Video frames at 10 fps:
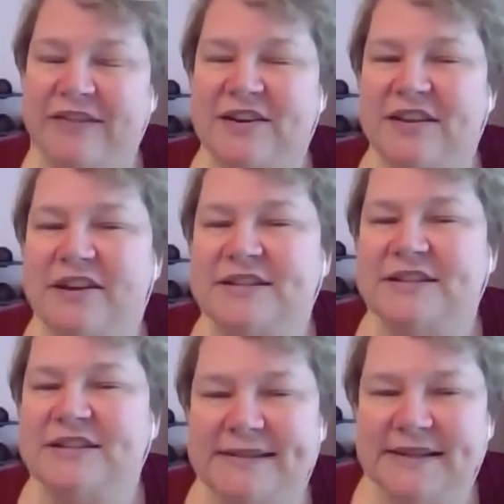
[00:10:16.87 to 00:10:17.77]
there's
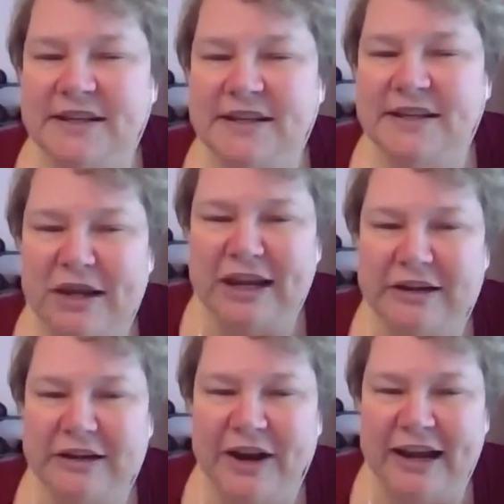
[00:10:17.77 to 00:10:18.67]
a basic human
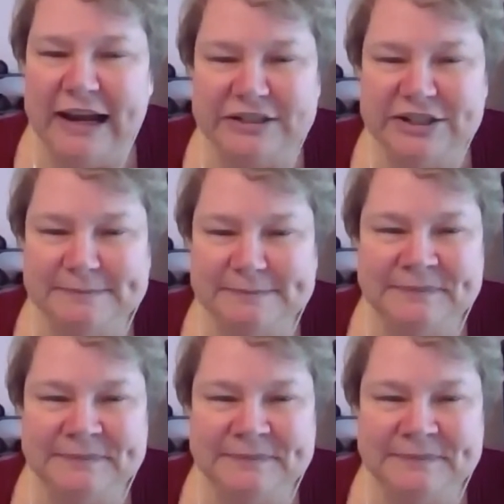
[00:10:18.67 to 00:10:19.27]
need for connection